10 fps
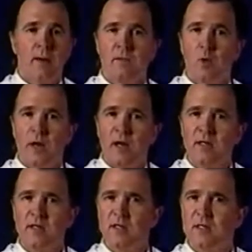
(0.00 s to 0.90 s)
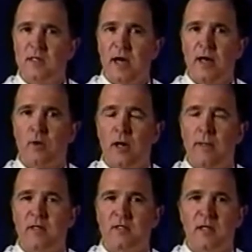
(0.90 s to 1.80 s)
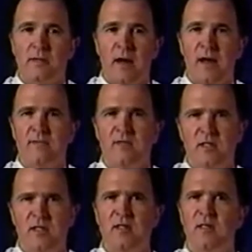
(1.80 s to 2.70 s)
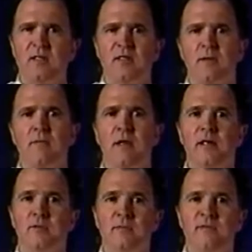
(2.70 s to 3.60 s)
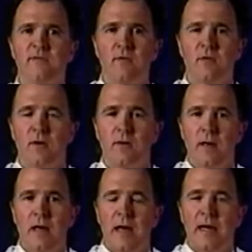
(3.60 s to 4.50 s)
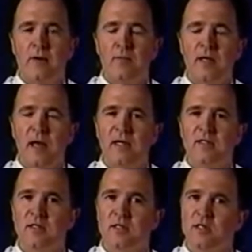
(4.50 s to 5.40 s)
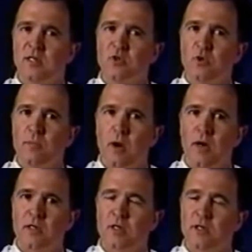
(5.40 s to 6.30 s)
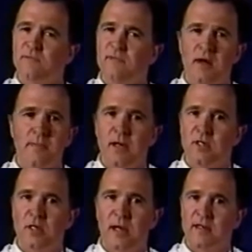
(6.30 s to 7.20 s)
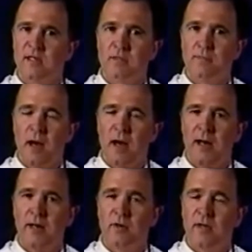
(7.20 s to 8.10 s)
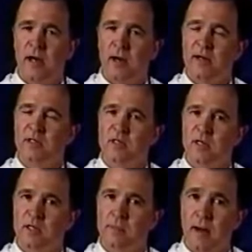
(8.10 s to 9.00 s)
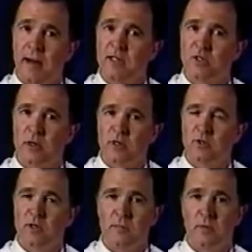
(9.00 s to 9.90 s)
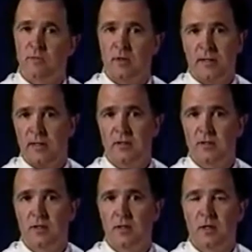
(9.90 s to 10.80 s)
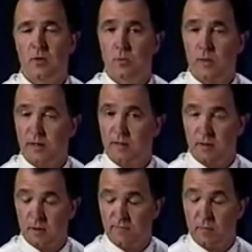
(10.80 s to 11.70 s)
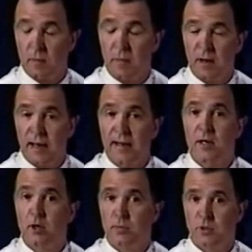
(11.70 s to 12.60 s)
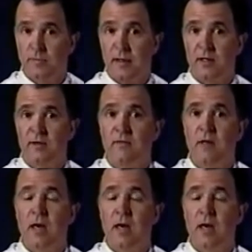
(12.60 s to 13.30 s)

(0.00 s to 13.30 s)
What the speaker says: Now, when I looked at this diagram, I said, I have seen this someplace before. And I realized that the central parts look very much like the spine, or the areas in the body structure that move the least, from a molecular perspective.